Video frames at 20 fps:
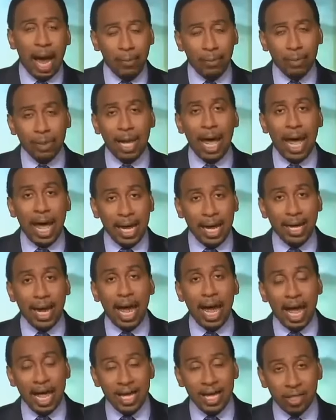I would
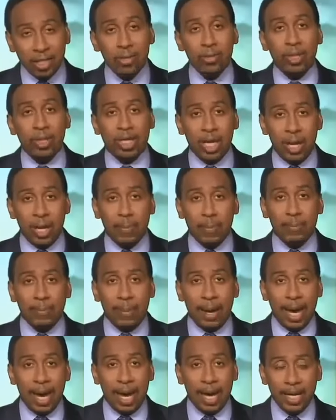a- ask you to keep
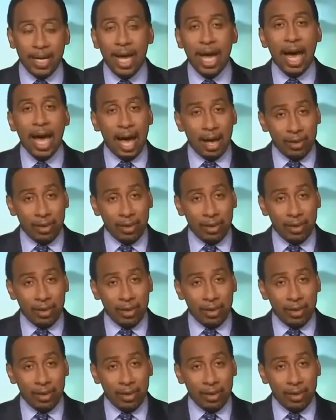in mind